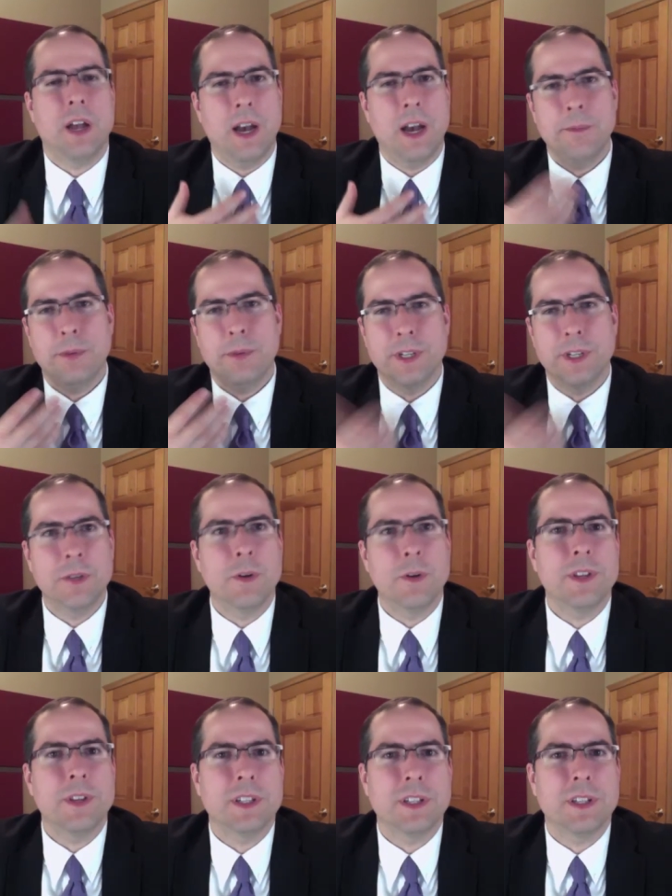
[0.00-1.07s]
pretty new, I
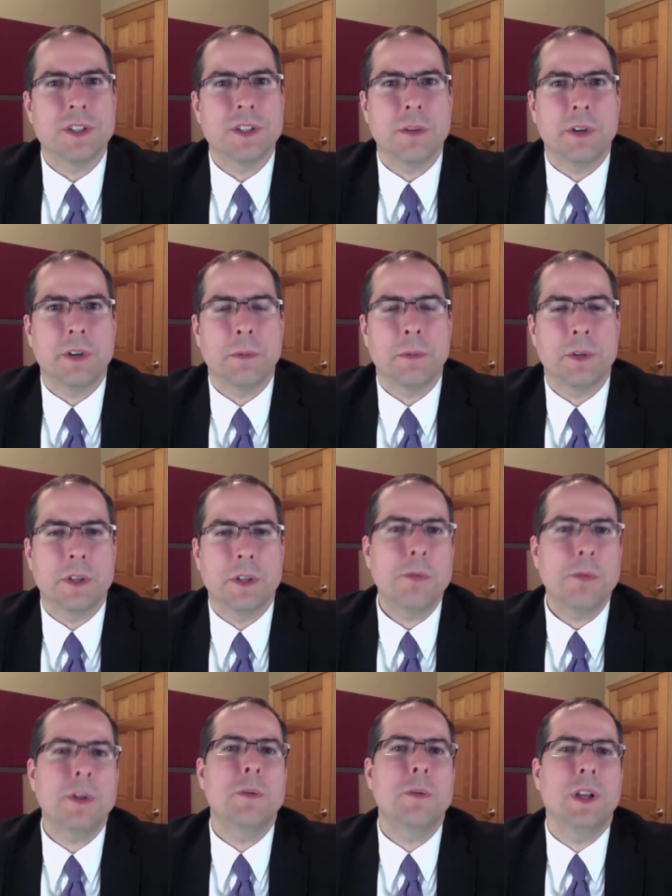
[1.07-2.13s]
think, to the SharePoint community. You're
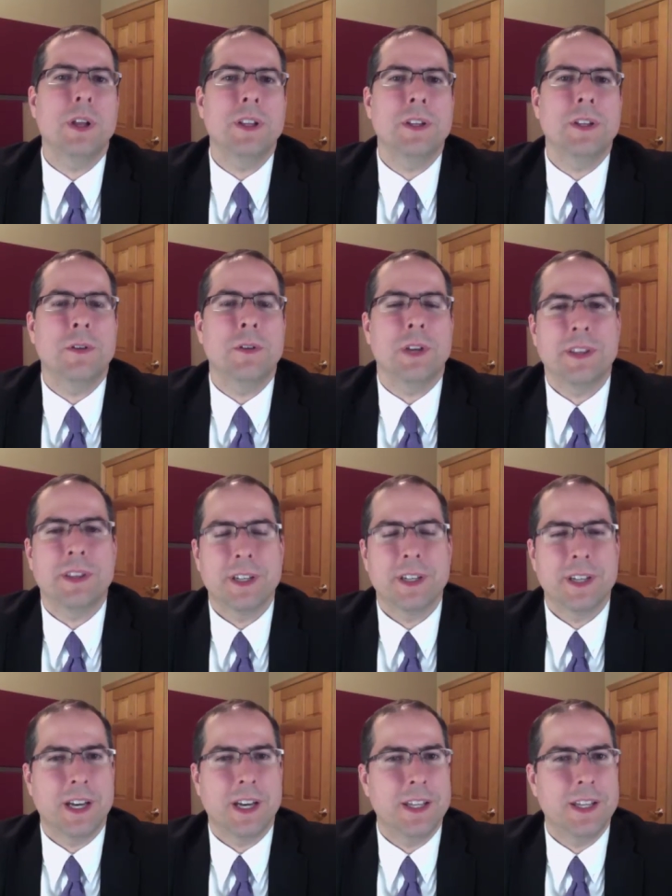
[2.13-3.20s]
pretty well known. I think
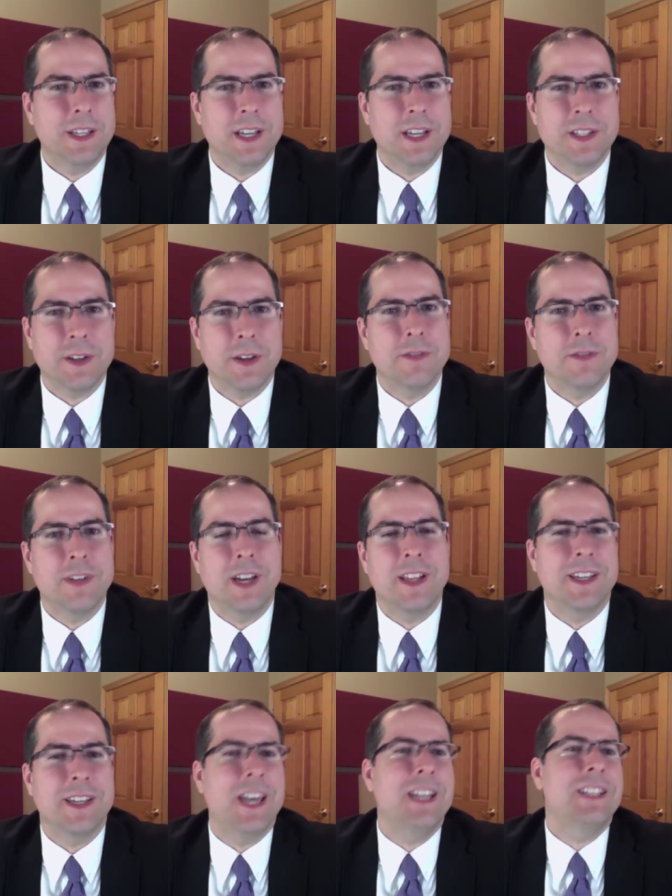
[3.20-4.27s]
I saw you've got
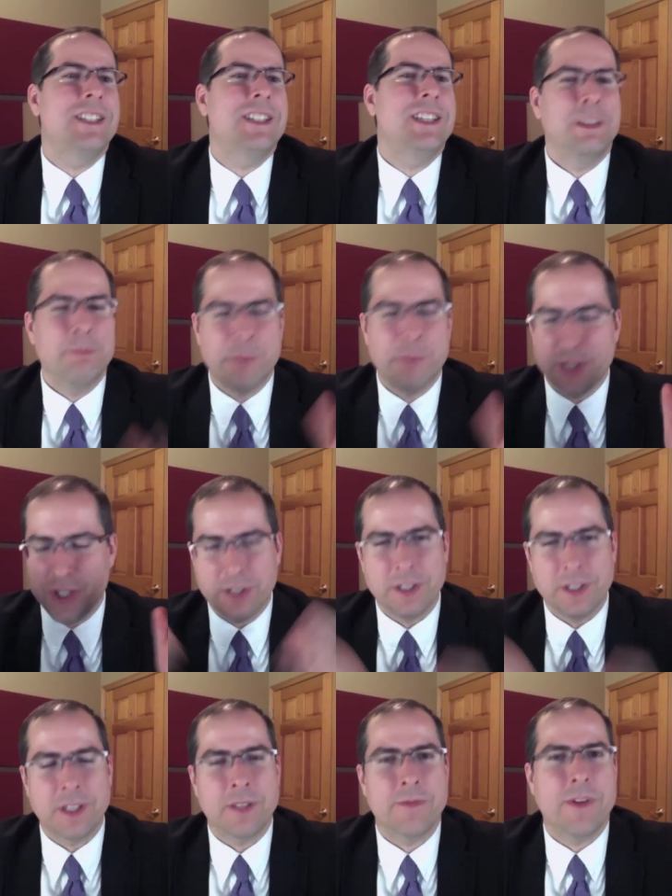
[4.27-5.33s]
like 18
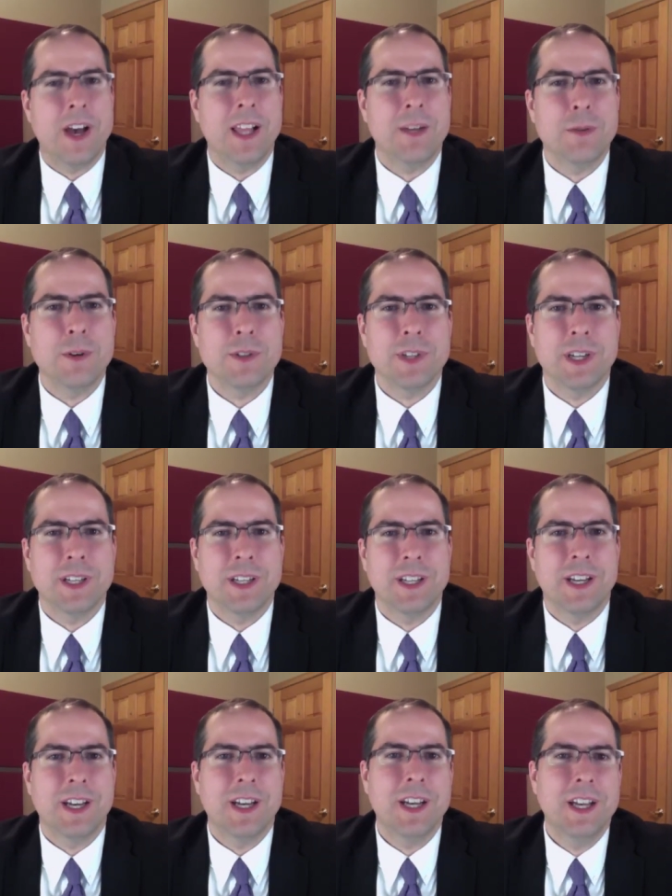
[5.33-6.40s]
bajillion followers
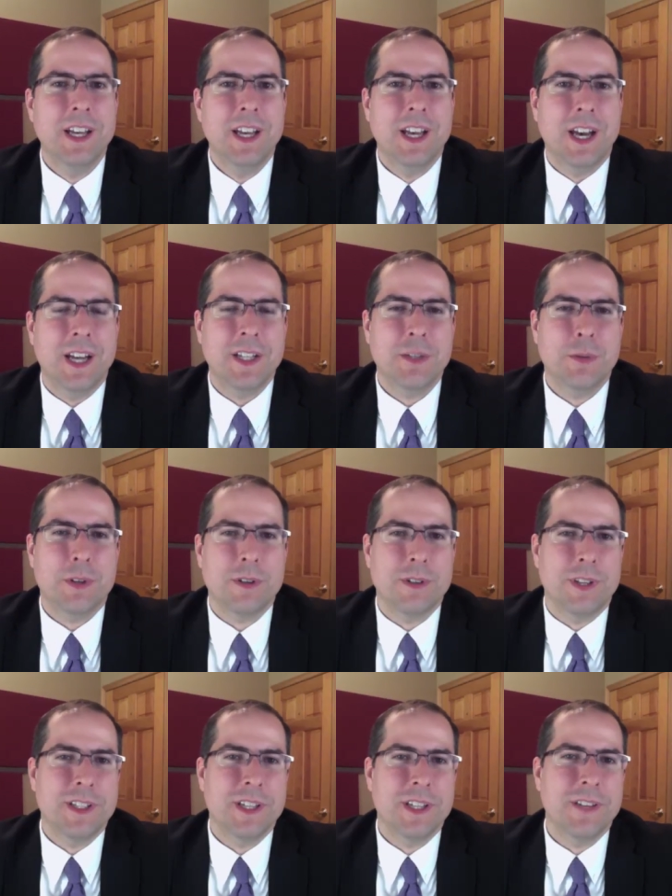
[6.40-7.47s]
on Twitter and
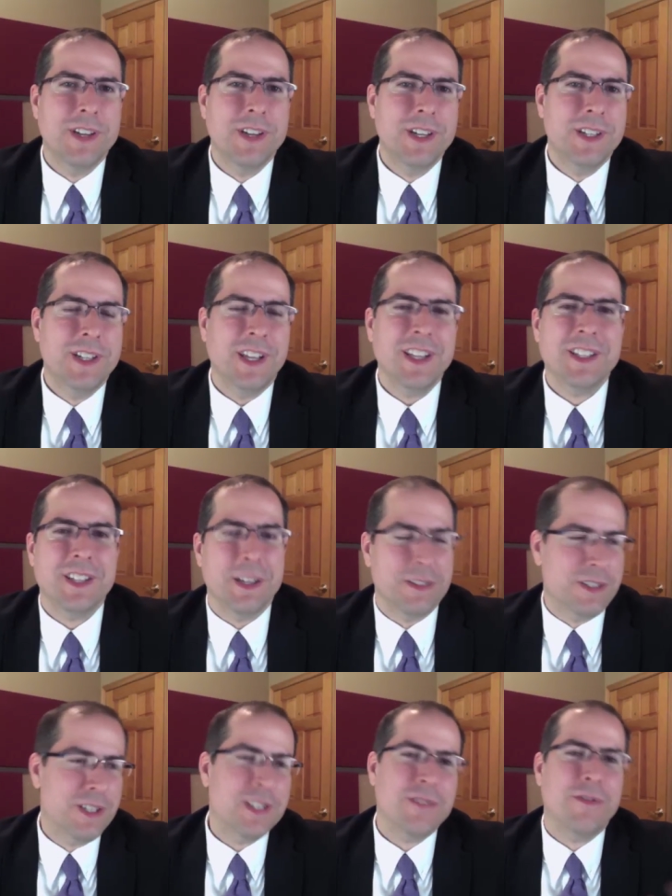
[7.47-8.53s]
all that stuff. Tell us,
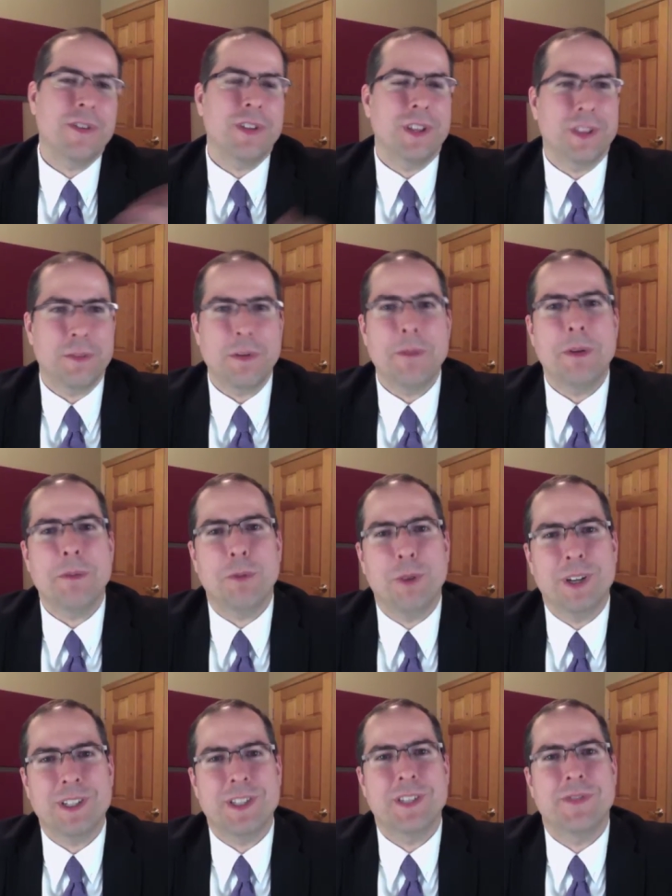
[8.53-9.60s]
just for the 3 people
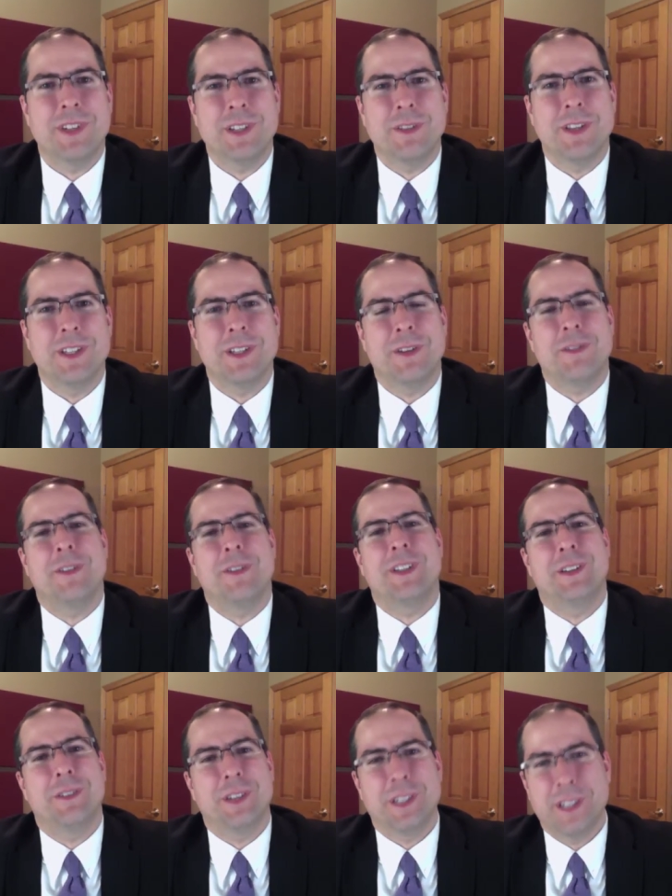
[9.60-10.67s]
watching this video that don't already
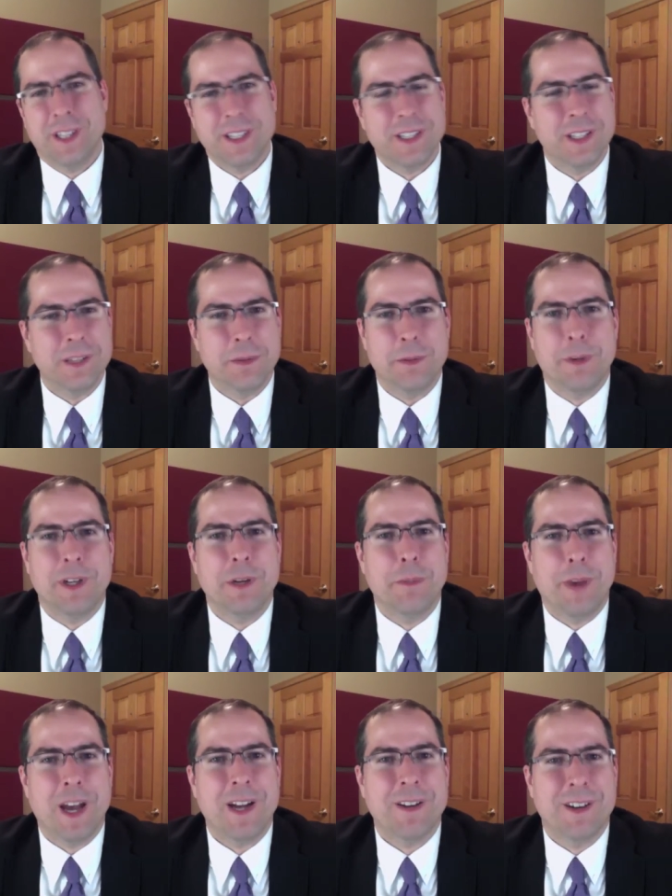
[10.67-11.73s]
know you, tell us a little bit about your
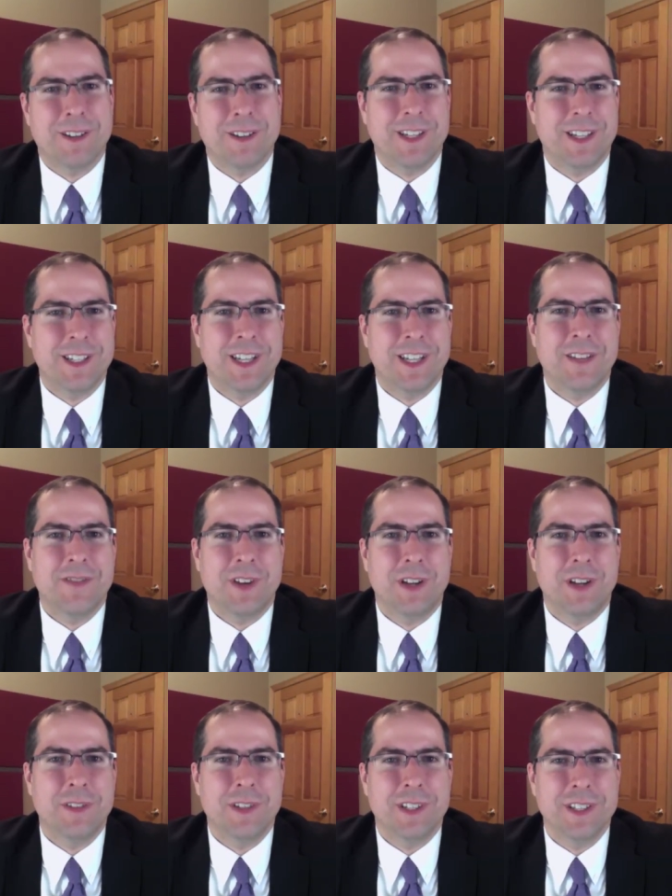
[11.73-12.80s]
background and how you got
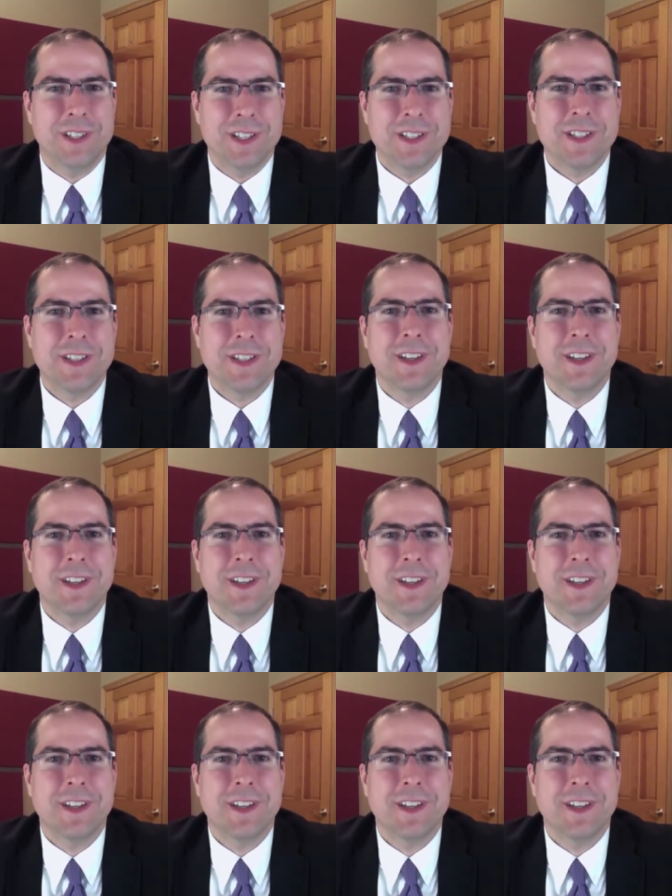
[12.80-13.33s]
involved in all this.